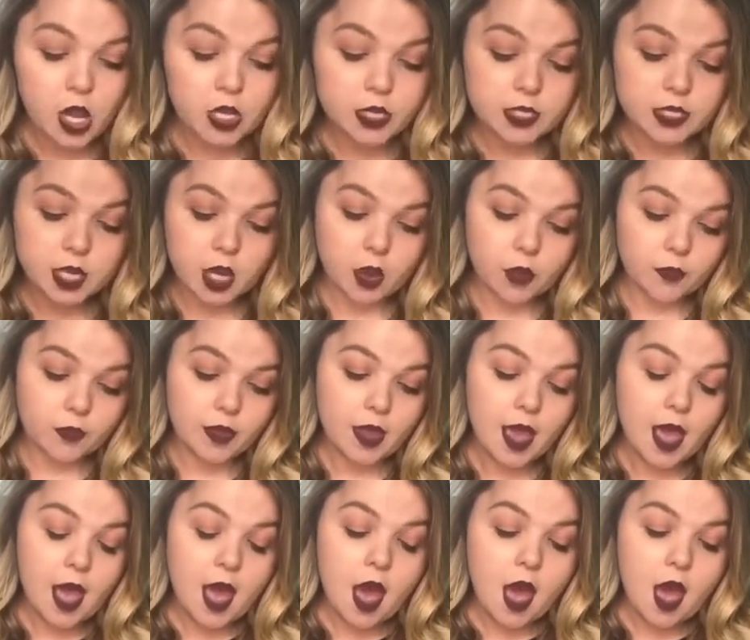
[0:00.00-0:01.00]
So
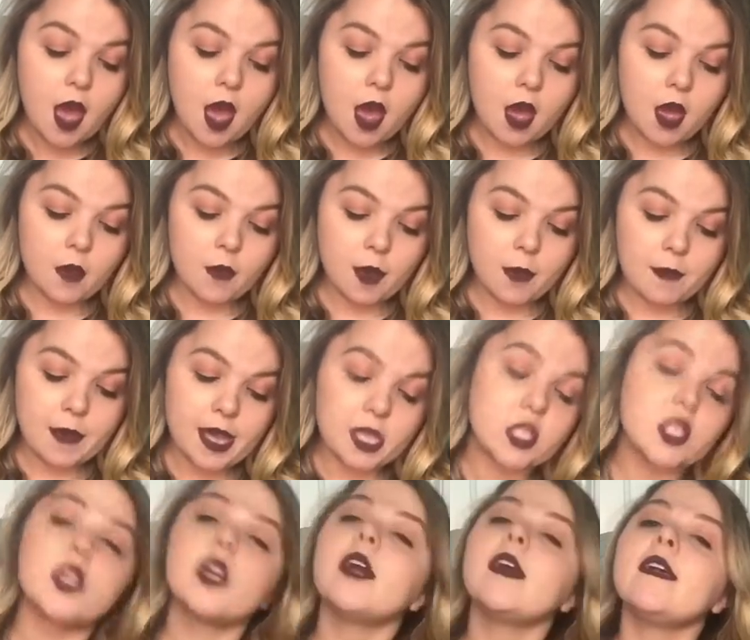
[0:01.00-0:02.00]
make
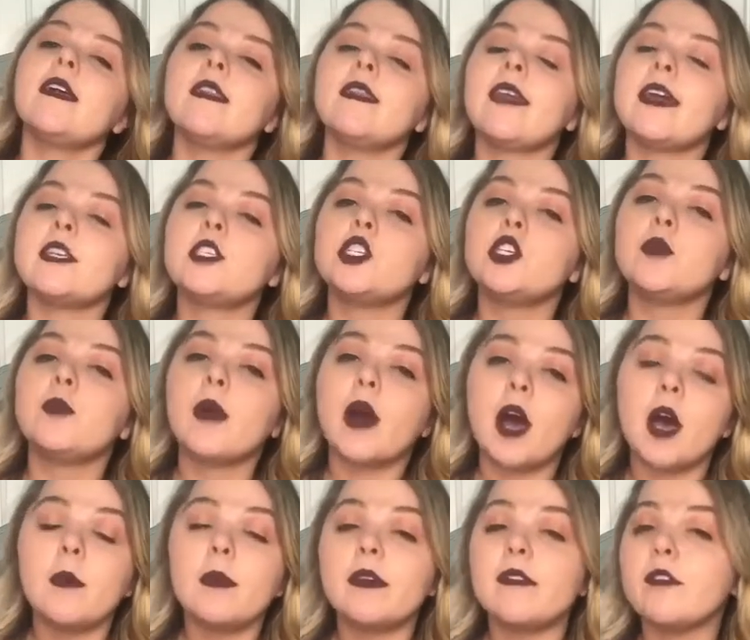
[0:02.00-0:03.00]
sure that you
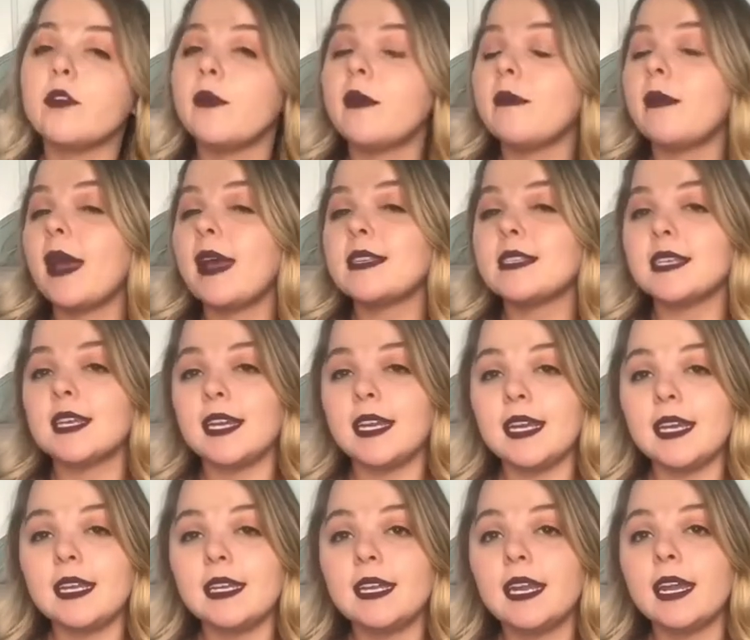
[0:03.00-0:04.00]
pump if your baby hasn't
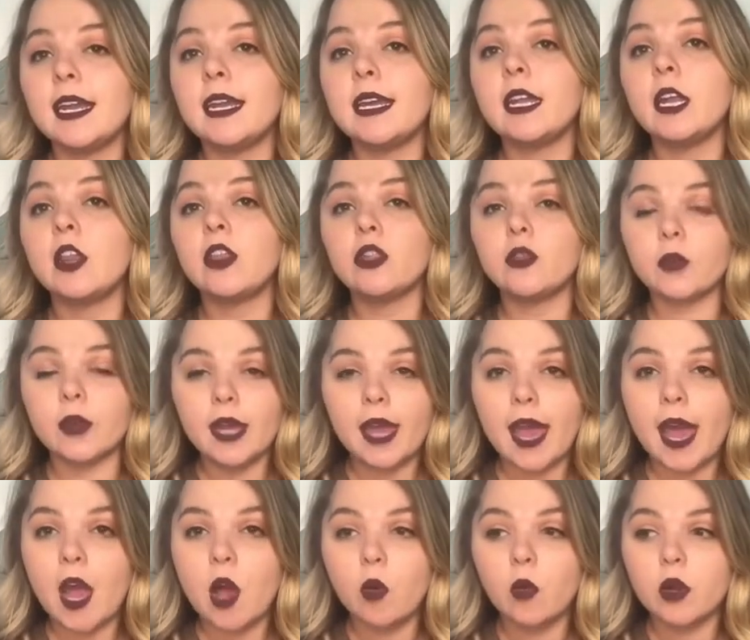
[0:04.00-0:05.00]
eaten in 3
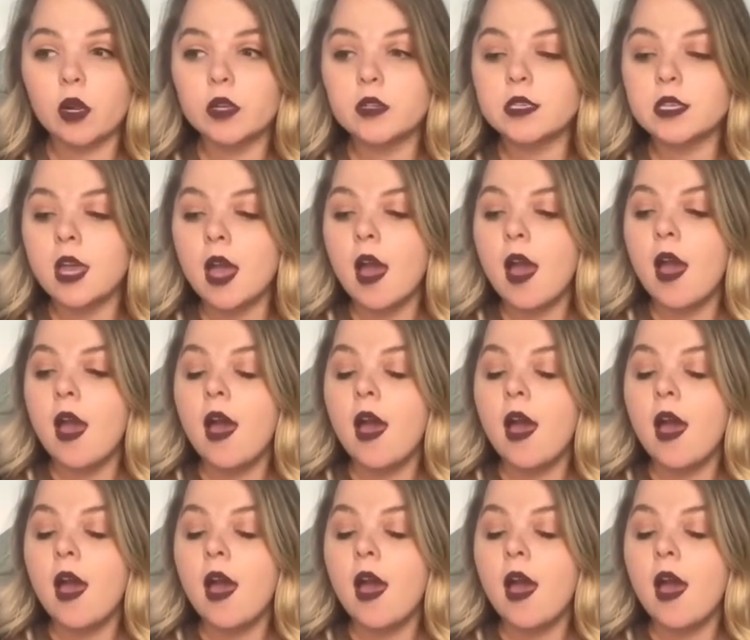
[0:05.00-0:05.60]
hours.